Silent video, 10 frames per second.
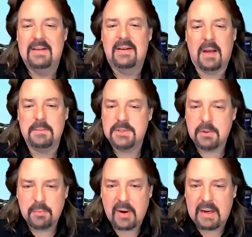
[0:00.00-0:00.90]
I'm so
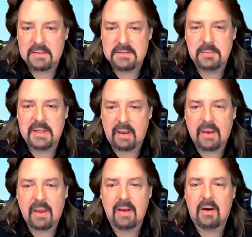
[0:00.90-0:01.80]
proud to be
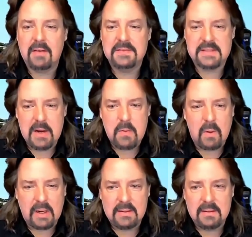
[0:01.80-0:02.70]
kicking off day
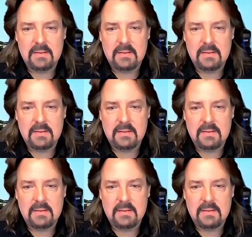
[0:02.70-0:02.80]
one